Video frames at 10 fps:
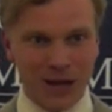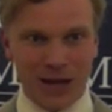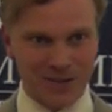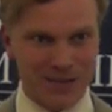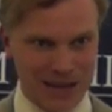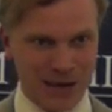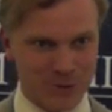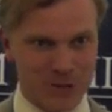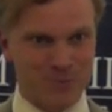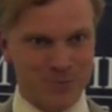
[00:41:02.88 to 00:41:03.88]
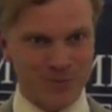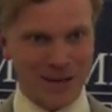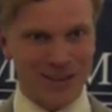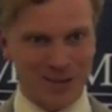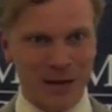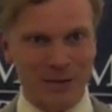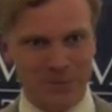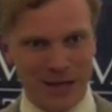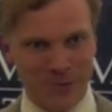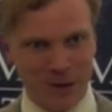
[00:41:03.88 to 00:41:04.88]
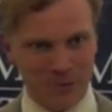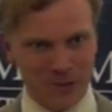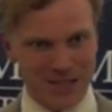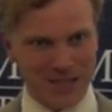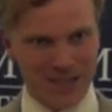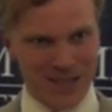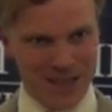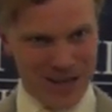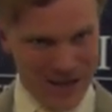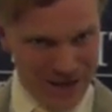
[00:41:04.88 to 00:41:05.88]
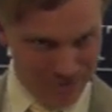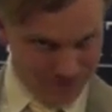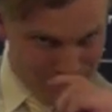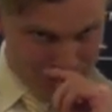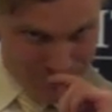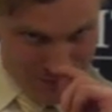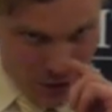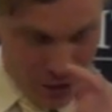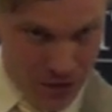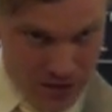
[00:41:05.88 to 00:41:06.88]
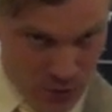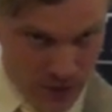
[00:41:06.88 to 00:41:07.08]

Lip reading: and I'd then have to spend a long time explaining why it wasn't. On this